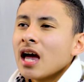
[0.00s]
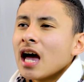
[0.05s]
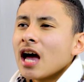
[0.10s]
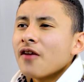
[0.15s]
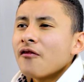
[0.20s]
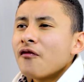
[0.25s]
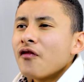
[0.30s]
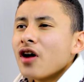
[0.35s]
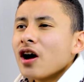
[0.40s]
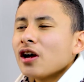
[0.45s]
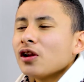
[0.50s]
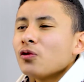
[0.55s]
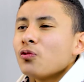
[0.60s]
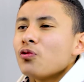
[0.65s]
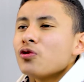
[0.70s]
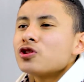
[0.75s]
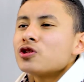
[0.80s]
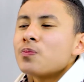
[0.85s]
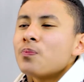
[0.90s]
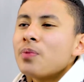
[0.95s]
and find
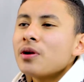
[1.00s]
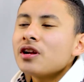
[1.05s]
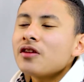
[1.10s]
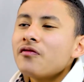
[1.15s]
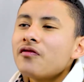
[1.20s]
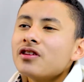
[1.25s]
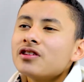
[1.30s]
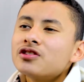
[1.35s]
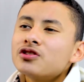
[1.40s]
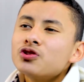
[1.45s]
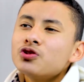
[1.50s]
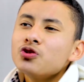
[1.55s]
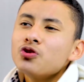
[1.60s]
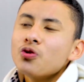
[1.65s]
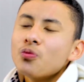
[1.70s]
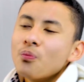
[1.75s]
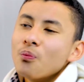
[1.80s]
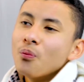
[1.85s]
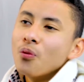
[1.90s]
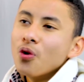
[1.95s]
which benefits
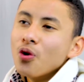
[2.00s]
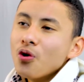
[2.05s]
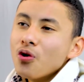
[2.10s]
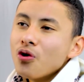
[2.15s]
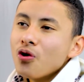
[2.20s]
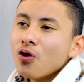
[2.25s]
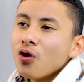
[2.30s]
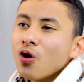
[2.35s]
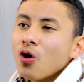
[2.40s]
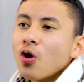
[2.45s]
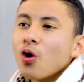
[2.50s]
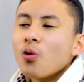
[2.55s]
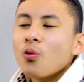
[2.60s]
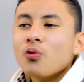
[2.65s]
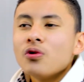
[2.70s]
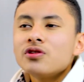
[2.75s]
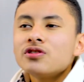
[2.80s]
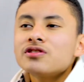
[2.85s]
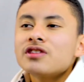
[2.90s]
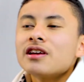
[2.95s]
you more or
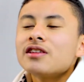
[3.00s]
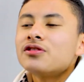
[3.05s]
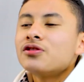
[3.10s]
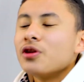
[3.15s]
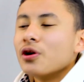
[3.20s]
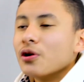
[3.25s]
which that